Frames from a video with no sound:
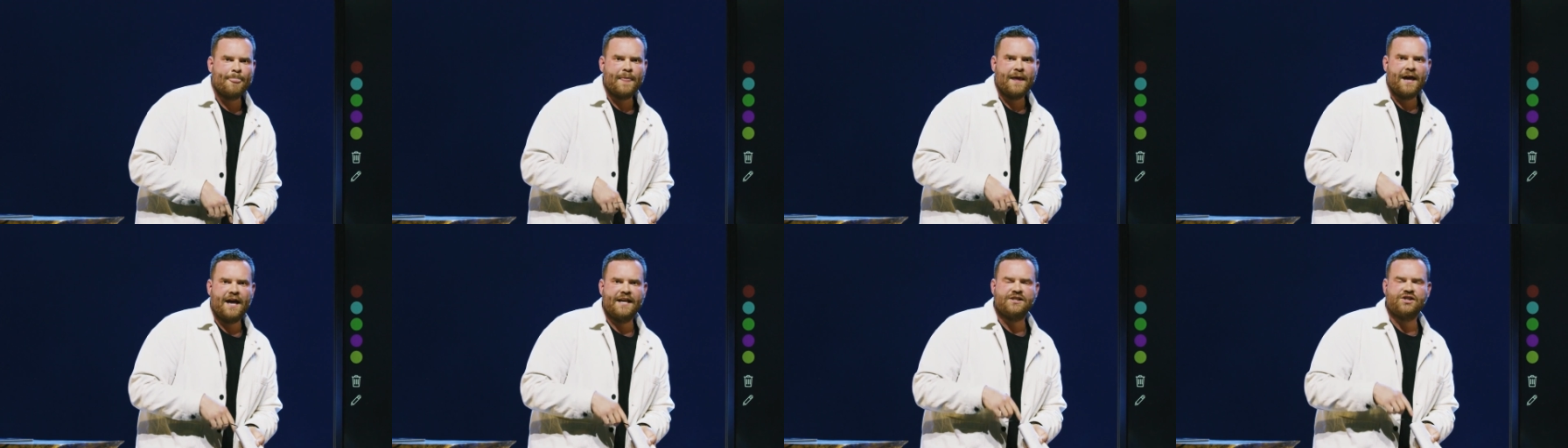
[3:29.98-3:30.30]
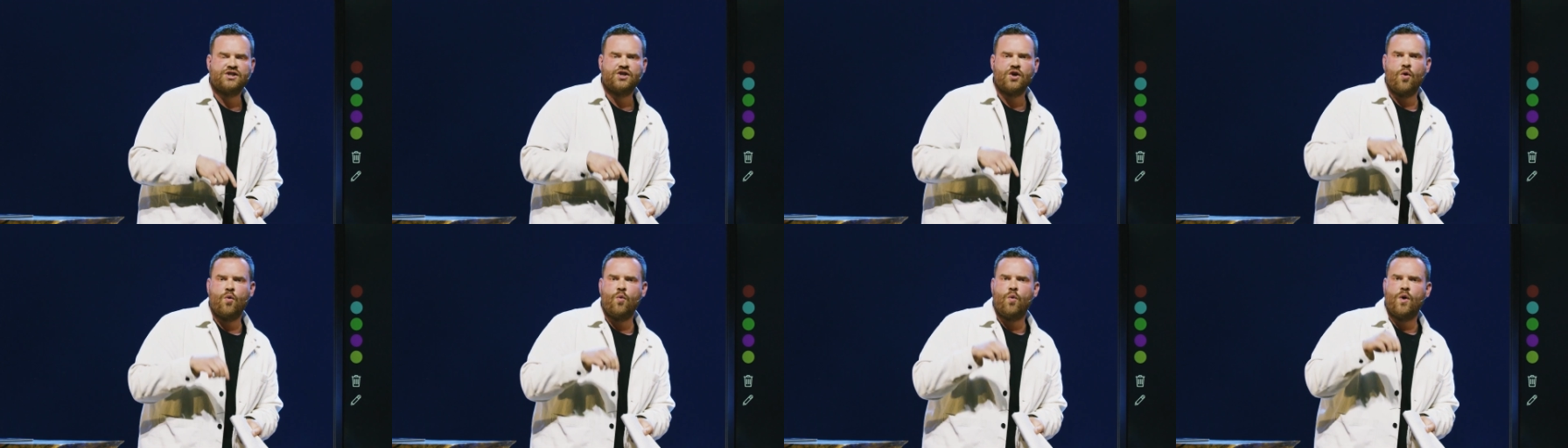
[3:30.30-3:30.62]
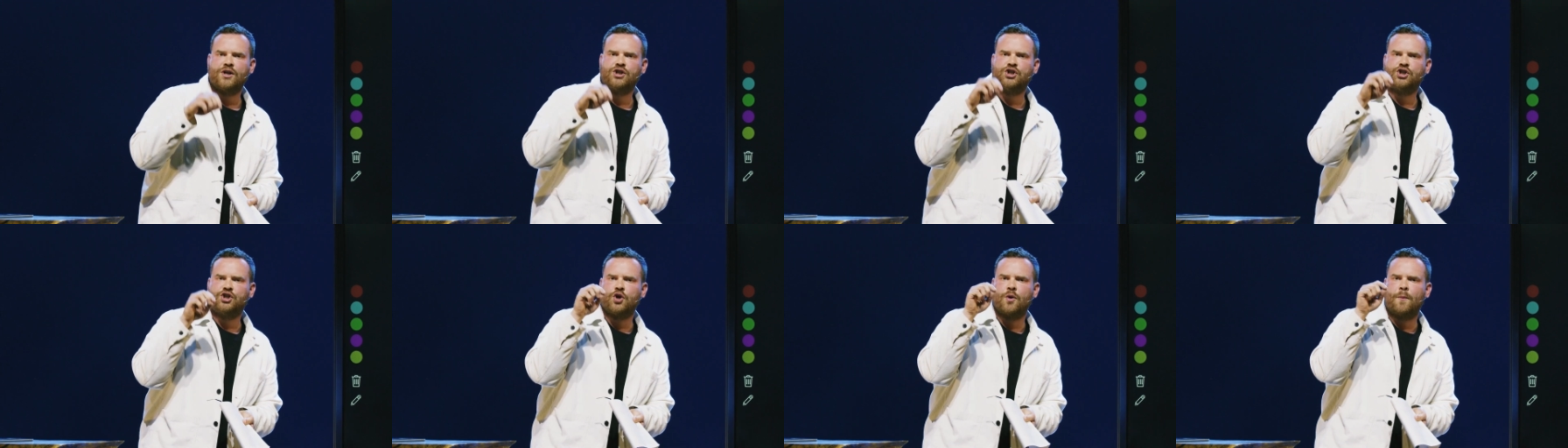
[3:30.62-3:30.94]
And so
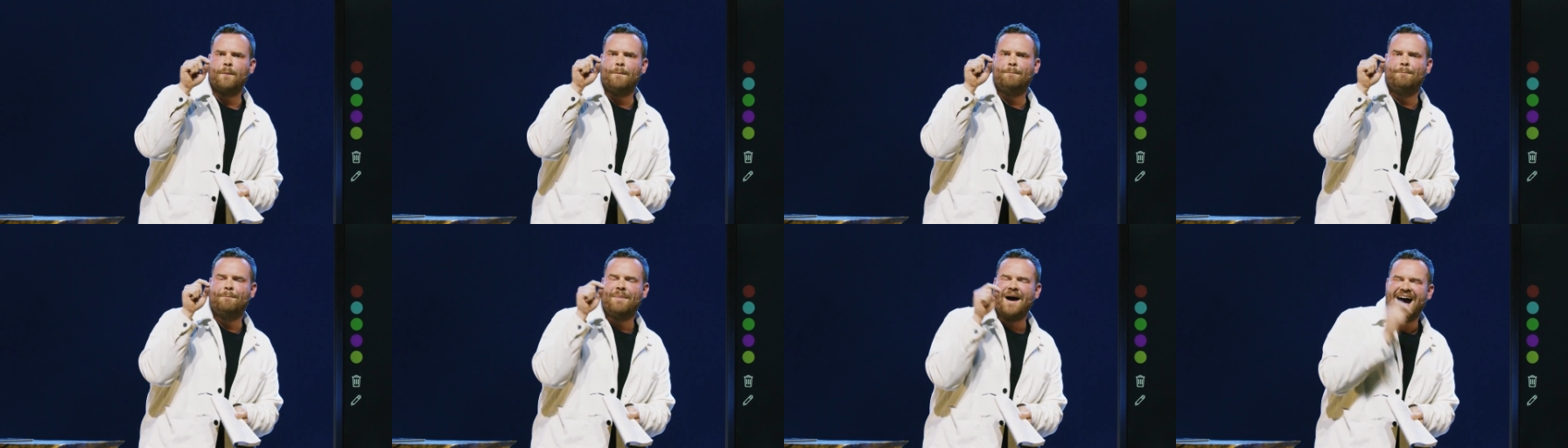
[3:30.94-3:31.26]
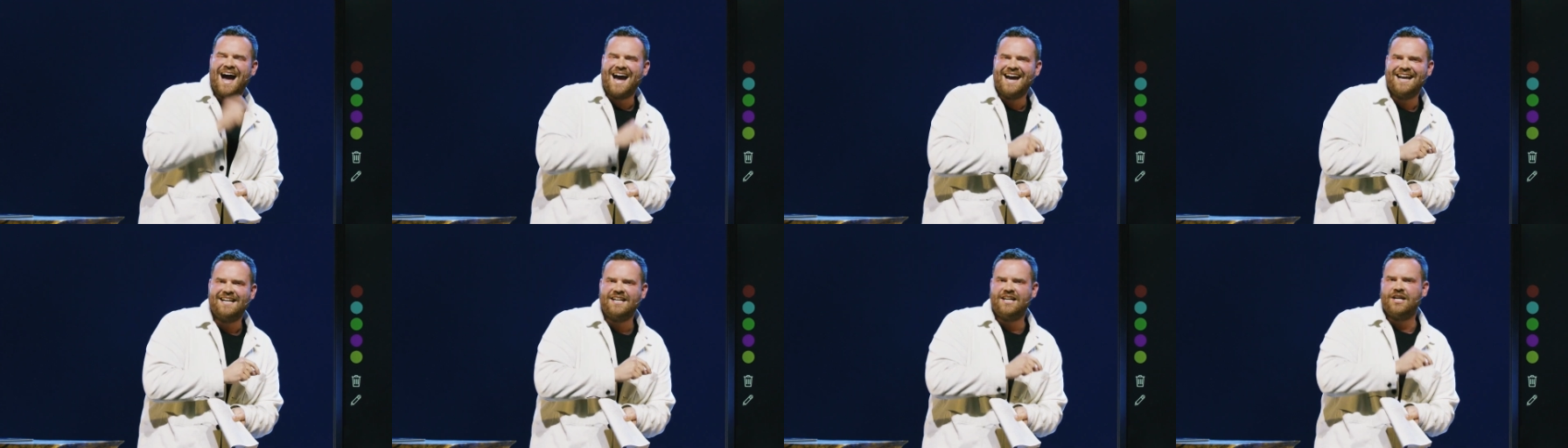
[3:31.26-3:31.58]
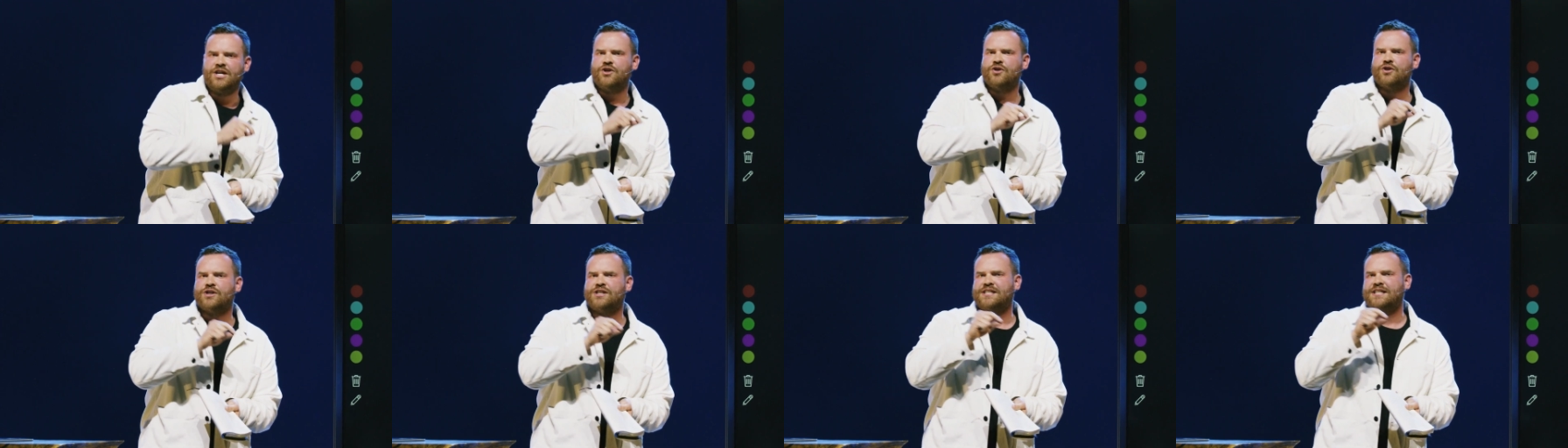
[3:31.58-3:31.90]
what you're
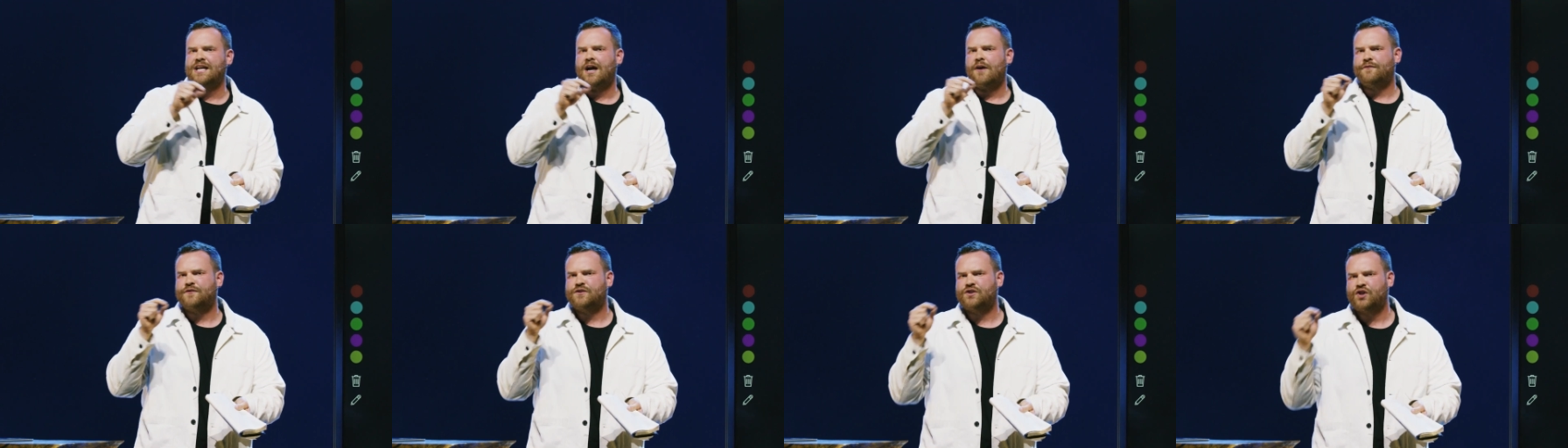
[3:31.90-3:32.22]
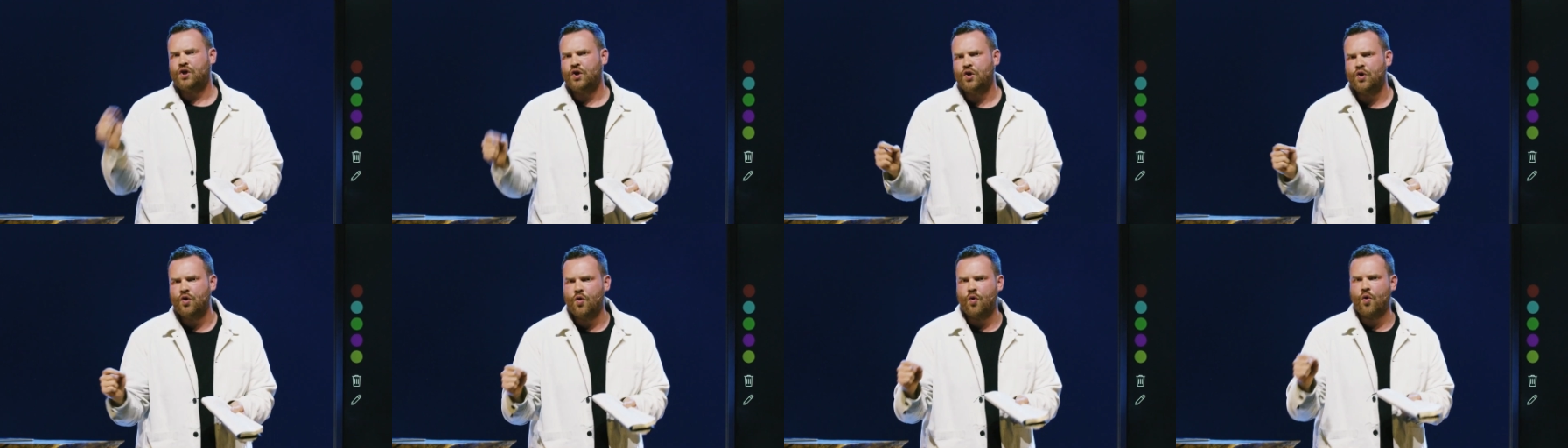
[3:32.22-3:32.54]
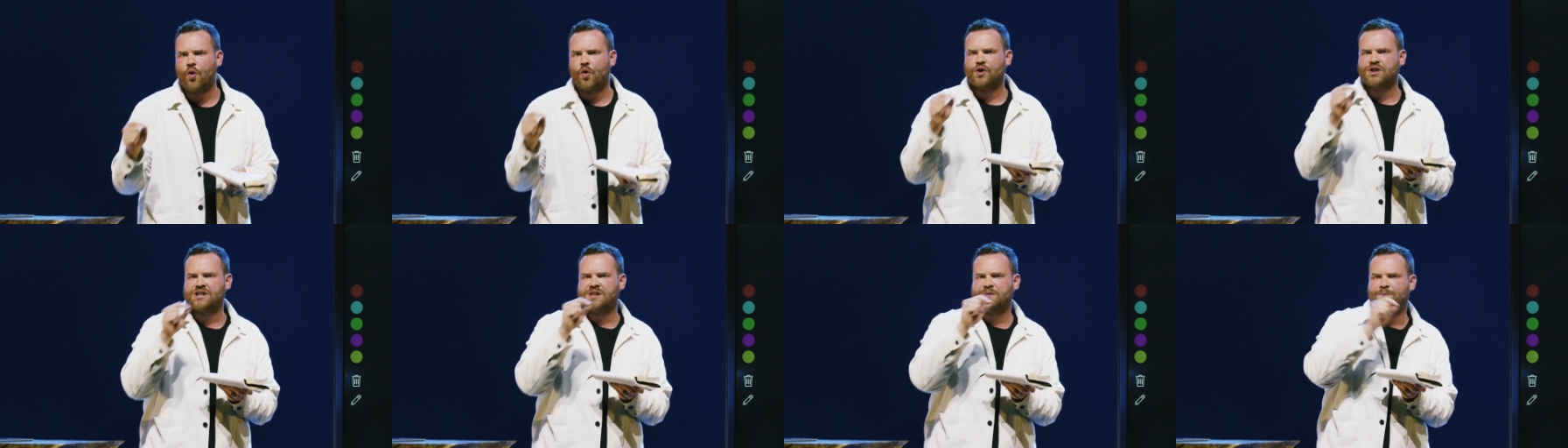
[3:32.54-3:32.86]
binding yourself to
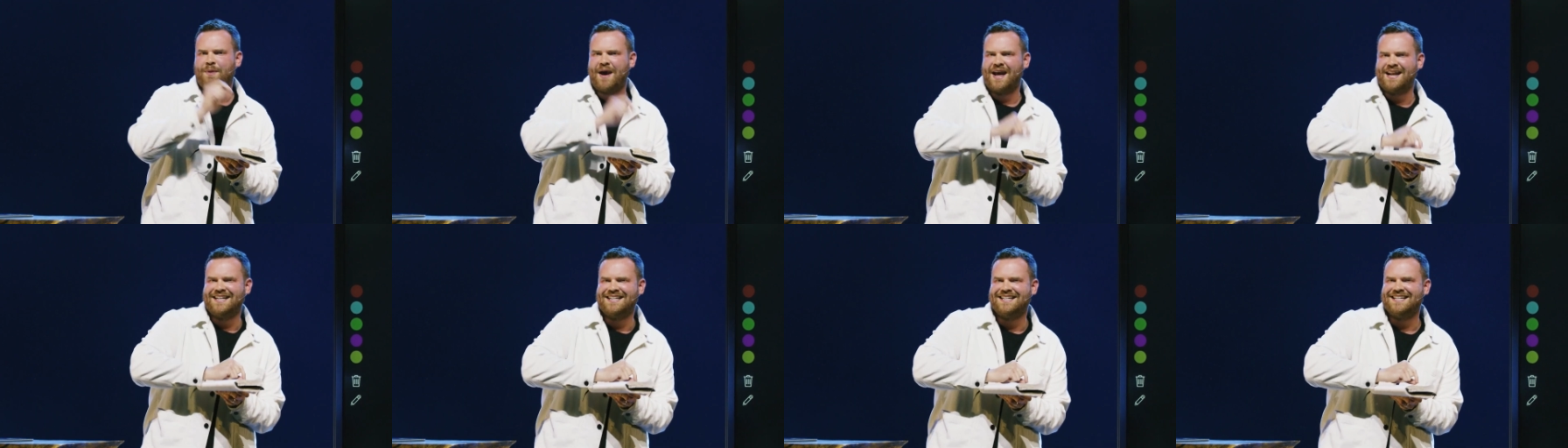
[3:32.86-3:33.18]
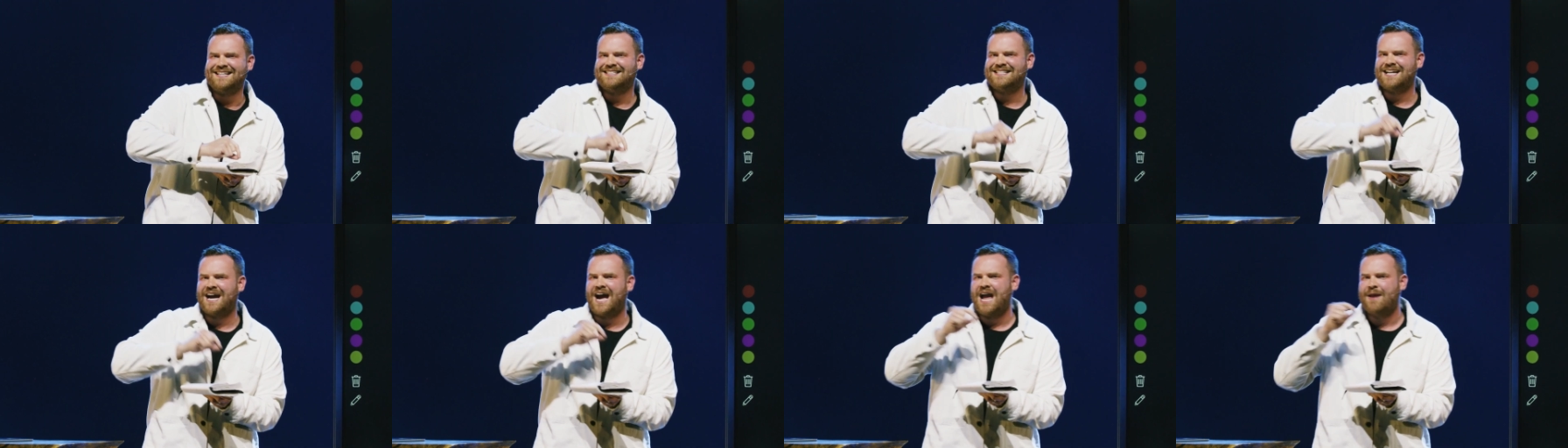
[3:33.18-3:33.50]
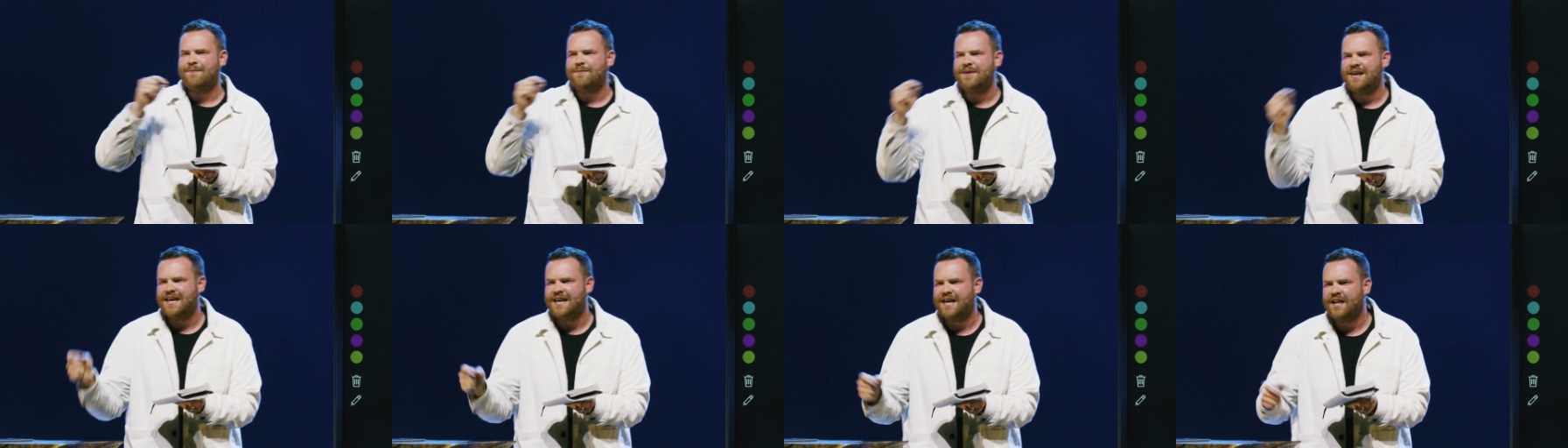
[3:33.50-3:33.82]
or spending
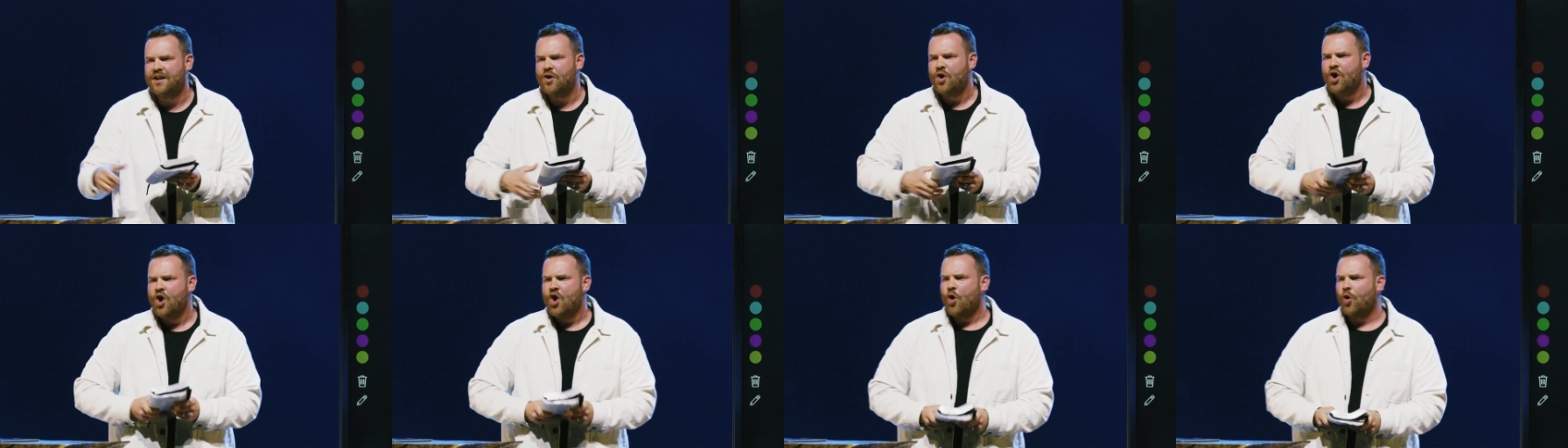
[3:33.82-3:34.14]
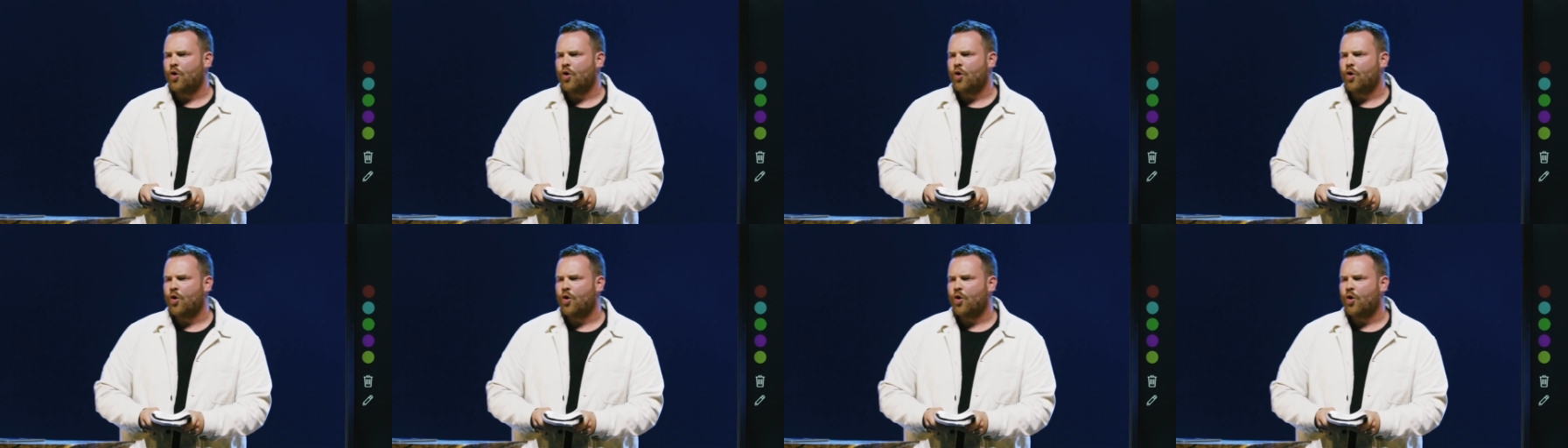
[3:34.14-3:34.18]
time in